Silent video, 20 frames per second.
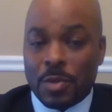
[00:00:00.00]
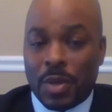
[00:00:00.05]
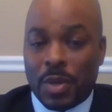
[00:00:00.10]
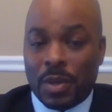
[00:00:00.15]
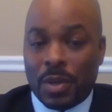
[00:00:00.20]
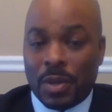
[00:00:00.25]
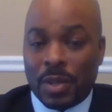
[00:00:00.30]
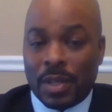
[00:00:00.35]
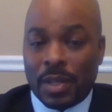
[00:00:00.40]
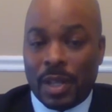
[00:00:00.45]

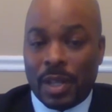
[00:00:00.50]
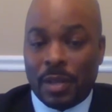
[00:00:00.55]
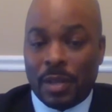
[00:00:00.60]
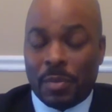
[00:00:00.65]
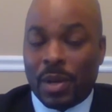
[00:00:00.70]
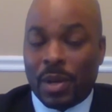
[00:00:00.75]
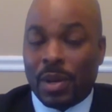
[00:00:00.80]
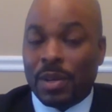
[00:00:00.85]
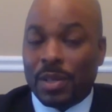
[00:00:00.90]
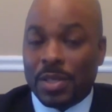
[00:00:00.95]
as a part
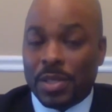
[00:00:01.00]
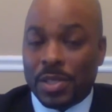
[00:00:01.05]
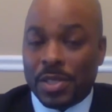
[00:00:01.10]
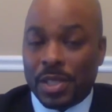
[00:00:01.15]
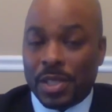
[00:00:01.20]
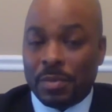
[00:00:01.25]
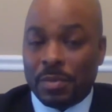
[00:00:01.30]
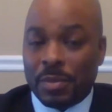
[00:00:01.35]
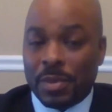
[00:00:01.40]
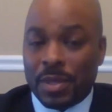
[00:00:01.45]
of that
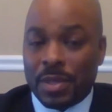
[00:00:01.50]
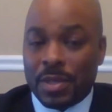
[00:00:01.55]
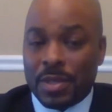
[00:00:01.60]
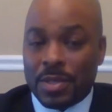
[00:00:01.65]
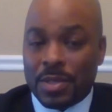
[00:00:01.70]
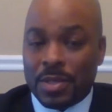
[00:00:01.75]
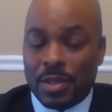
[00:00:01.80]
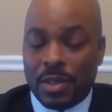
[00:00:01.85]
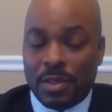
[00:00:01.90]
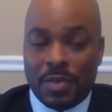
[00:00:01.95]
partnership.
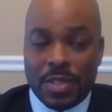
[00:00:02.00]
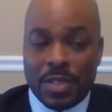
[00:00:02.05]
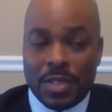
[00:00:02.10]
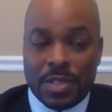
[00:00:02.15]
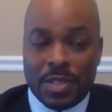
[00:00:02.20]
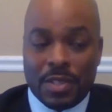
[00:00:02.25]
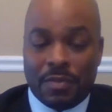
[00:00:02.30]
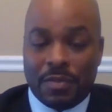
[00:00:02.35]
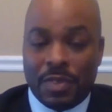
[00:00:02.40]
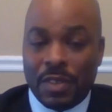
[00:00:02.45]
So
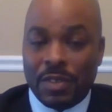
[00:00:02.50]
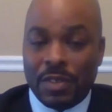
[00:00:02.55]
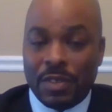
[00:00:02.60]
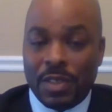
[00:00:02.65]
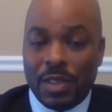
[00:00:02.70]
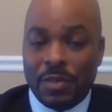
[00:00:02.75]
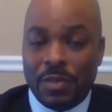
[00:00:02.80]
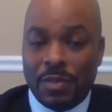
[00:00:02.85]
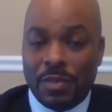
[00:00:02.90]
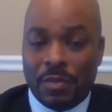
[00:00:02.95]
if it's a
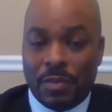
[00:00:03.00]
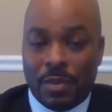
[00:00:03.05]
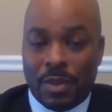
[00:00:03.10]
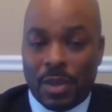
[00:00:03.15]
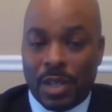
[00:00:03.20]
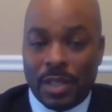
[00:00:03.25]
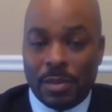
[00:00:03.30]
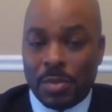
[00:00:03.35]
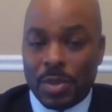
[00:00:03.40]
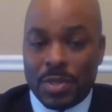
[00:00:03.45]
51%
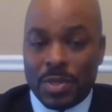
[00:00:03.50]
